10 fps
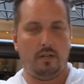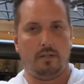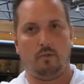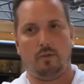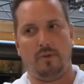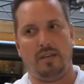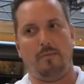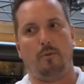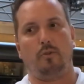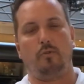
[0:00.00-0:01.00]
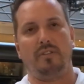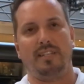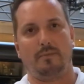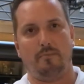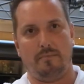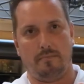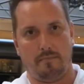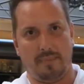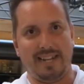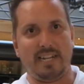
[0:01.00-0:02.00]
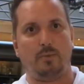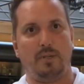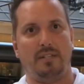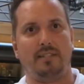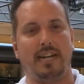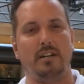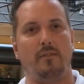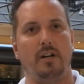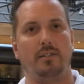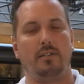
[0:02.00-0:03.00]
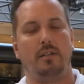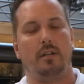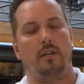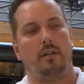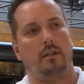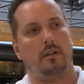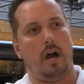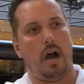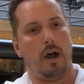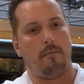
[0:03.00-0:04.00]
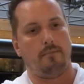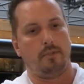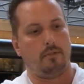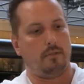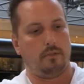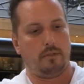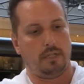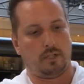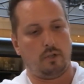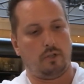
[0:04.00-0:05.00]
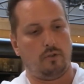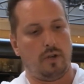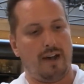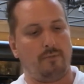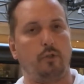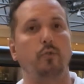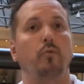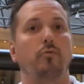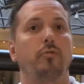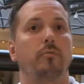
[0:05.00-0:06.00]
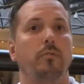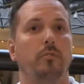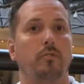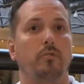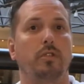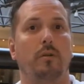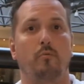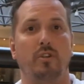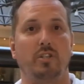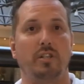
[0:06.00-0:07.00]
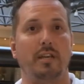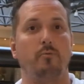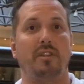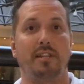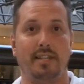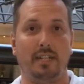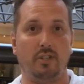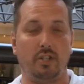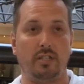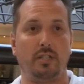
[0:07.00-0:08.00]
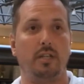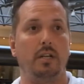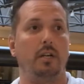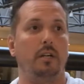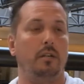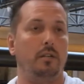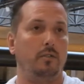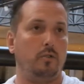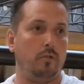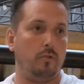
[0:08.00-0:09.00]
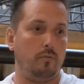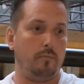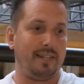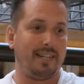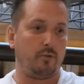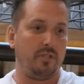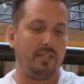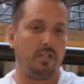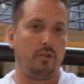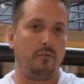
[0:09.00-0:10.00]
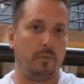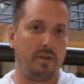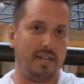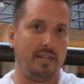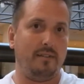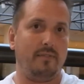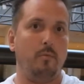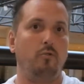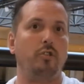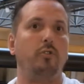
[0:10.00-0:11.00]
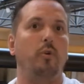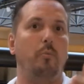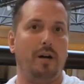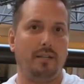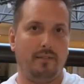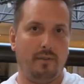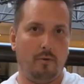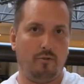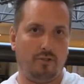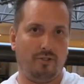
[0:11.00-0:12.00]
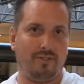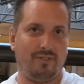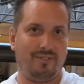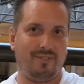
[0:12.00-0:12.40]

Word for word: So to be able to do this management inside of us, um, it's good to have the tools to do some reasoning with intelligence to make that transition from a negative emotion to a positive emotions.